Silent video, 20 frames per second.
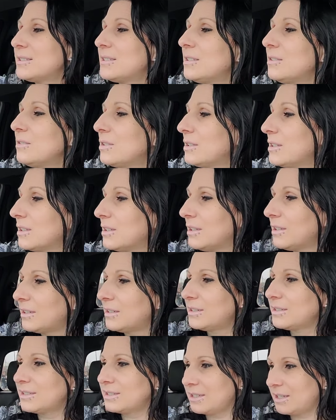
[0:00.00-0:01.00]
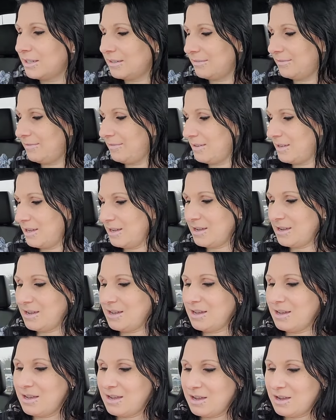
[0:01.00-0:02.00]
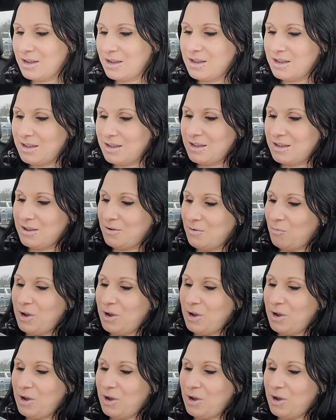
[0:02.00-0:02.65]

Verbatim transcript: to look at the clearance stuff.